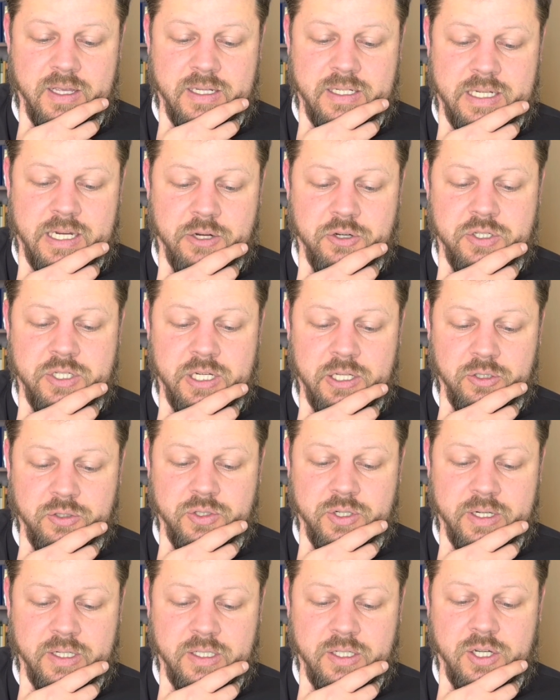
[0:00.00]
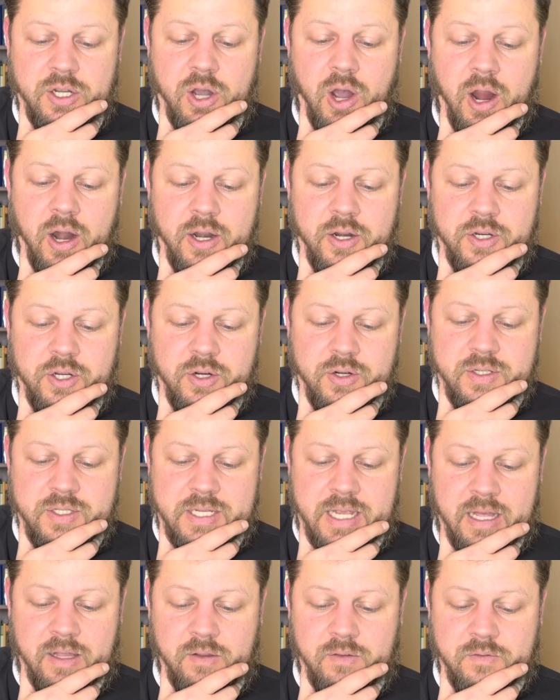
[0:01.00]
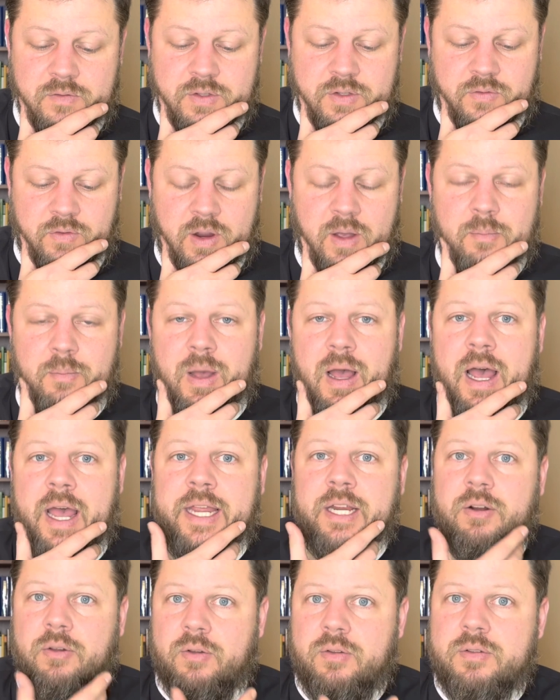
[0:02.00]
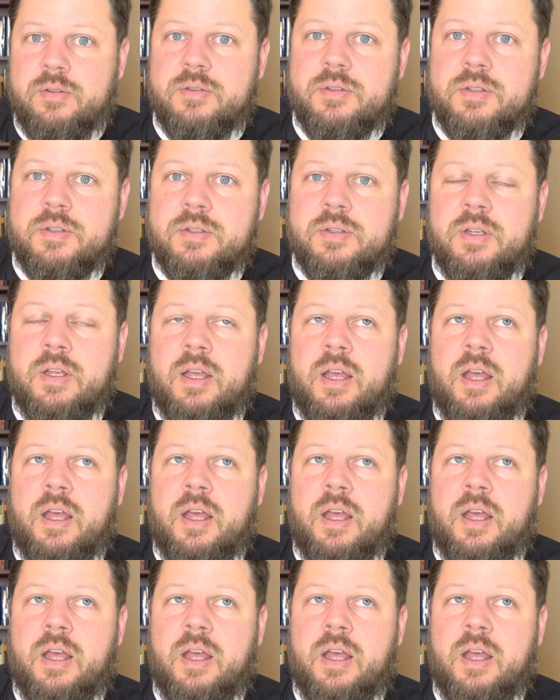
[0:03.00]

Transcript: Dear children, guard yourselves from idols.